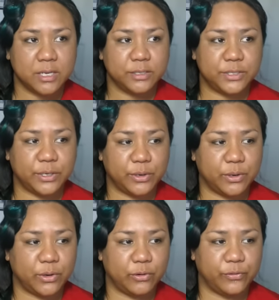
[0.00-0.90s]

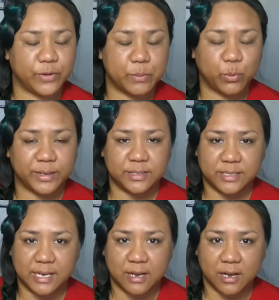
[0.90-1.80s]
So from
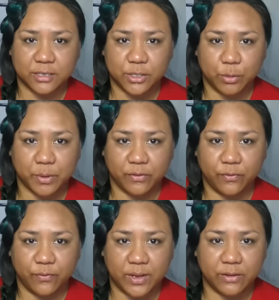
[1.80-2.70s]
Wednesday, October
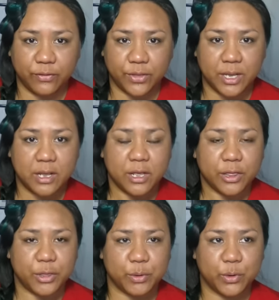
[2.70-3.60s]
5th,
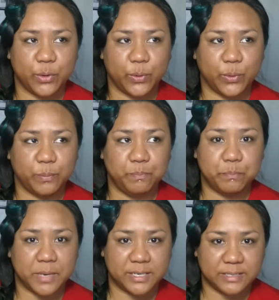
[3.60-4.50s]
through
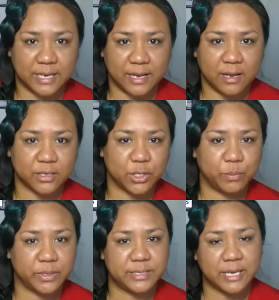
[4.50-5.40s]
Monday,
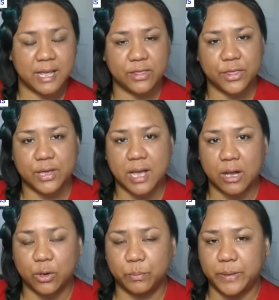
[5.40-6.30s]
October 10th,
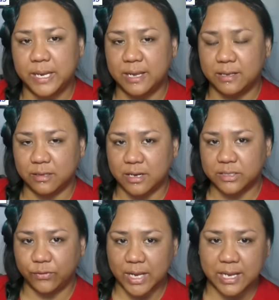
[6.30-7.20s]
I'll be in
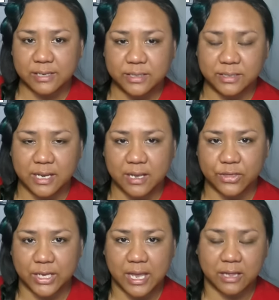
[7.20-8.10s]
Las Vegas staying
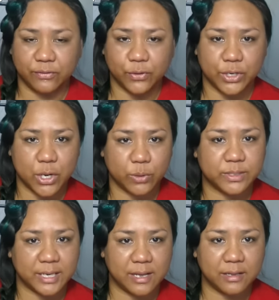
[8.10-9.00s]
at the California
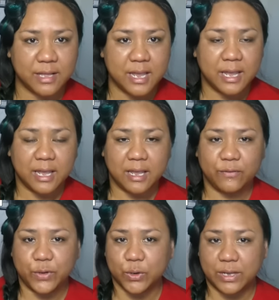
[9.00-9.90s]
Hotel.
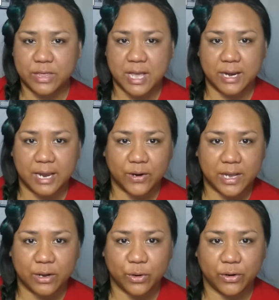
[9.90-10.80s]
If you're in that
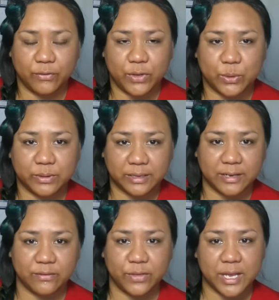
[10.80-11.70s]
area or if you
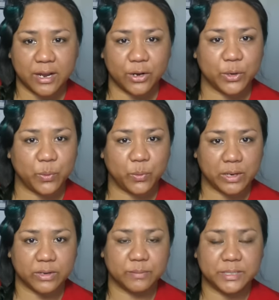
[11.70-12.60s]
live there, you're
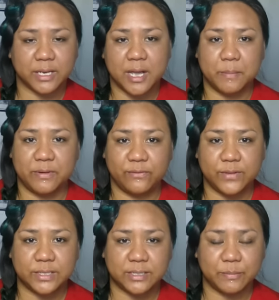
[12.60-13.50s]
welcome to come and
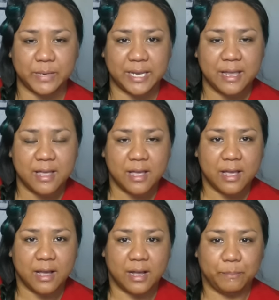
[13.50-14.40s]
visit me.
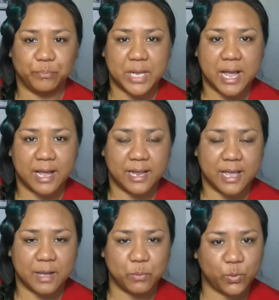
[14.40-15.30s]
I
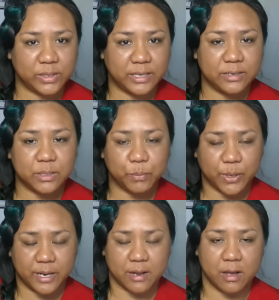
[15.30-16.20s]
am willing to
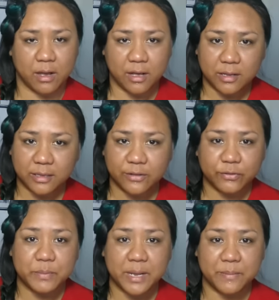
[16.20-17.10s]
bring all
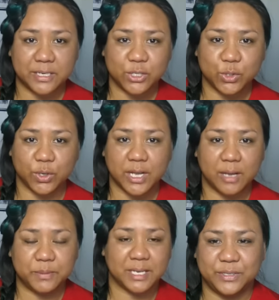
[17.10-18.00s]
of my menstrual
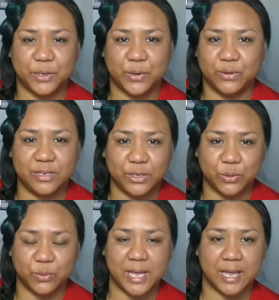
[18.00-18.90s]
cups so
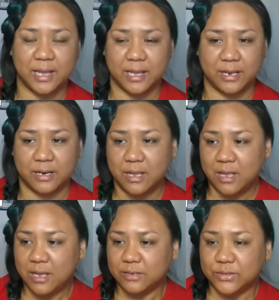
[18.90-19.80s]
you can
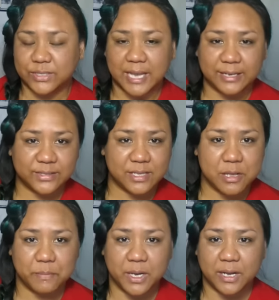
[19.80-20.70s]
size
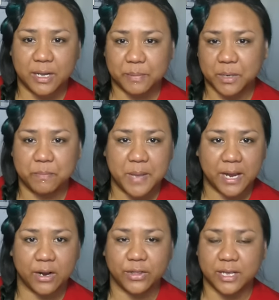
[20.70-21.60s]
them up,
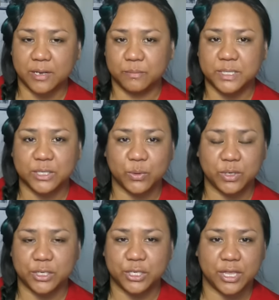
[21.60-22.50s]
compare them,
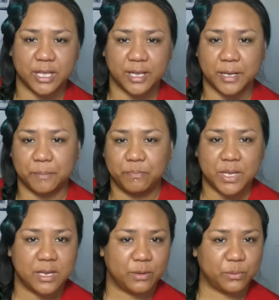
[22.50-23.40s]
squish them,
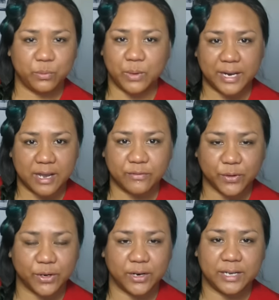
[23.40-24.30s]

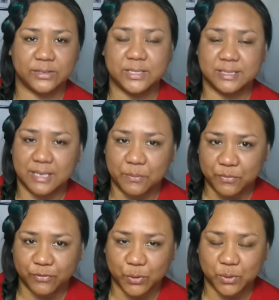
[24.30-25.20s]
whatever, except
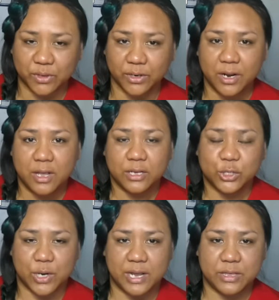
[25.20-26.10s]
for
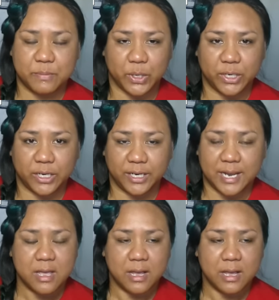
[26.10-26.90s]
try them on.